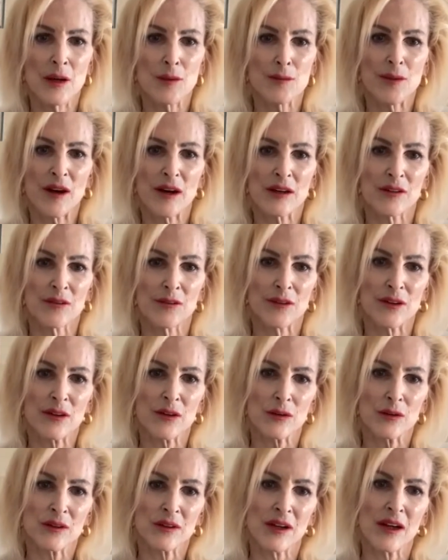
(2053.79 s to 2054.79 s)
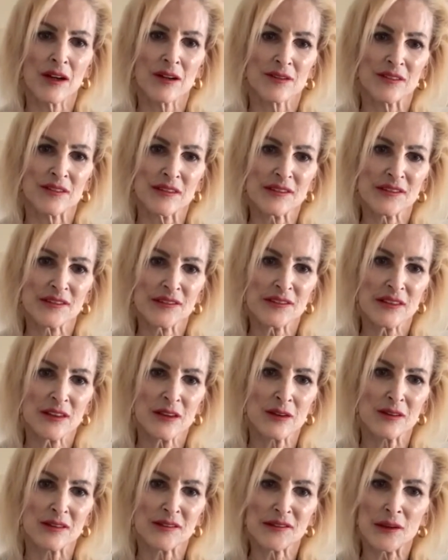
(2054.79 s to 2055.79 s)
part of what you love is
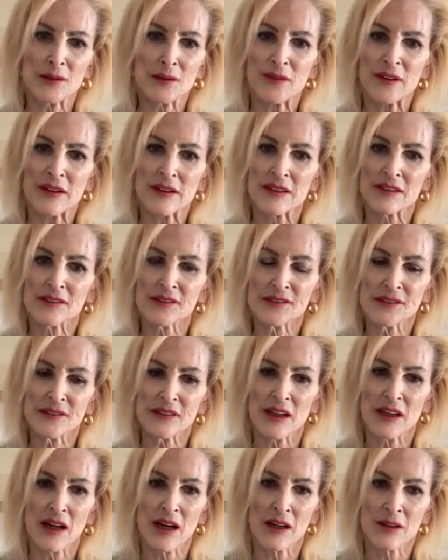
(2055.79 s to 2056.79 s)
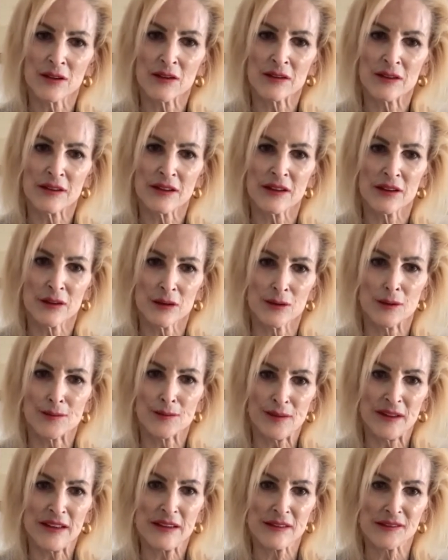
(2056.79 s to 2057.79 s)
you know something that's utterly
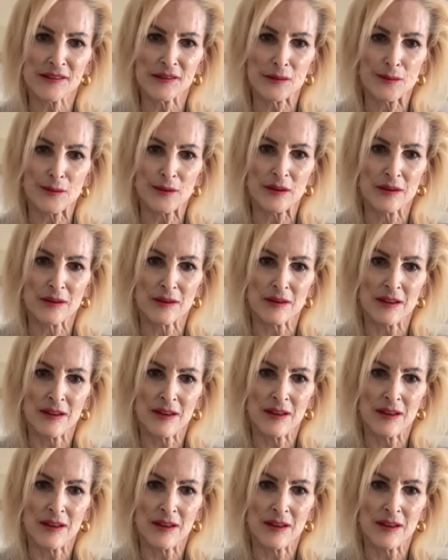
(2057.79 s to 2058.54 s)
irreplaceable